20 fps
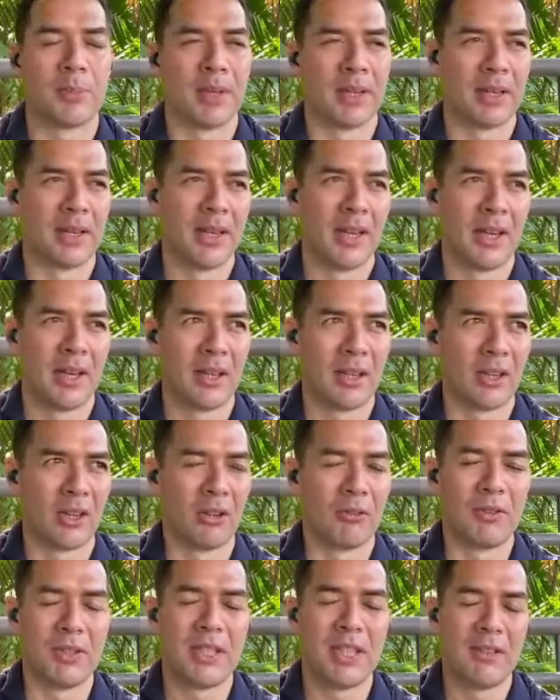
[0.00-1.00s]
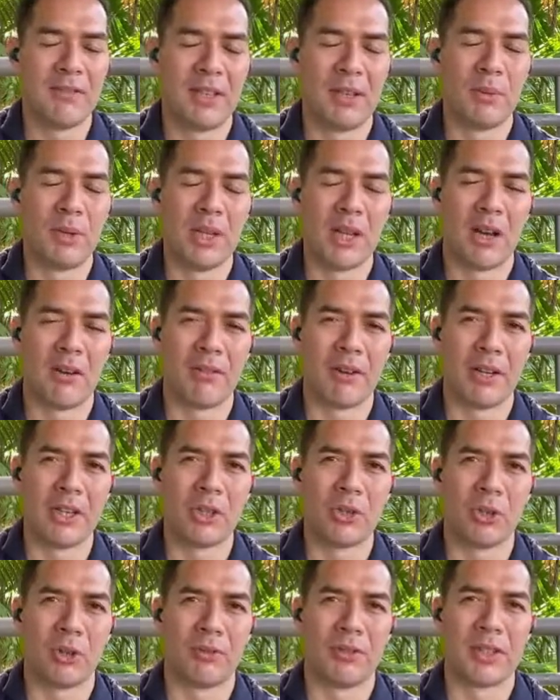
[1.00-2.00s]
But for TV, we are very
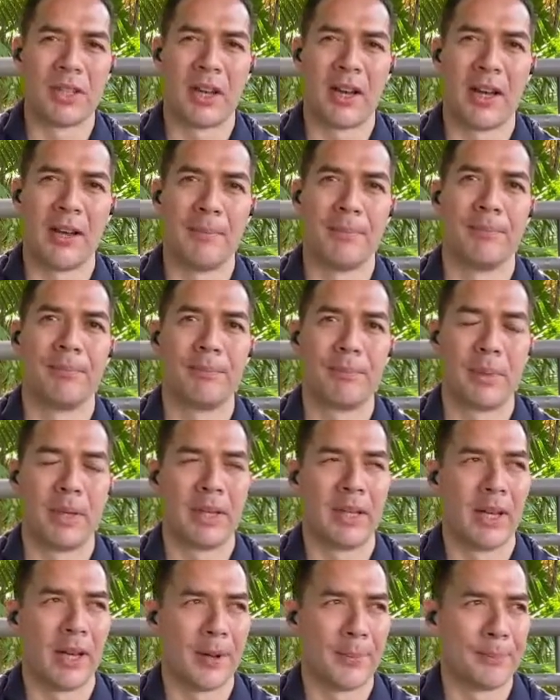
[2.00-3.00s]
short for time. But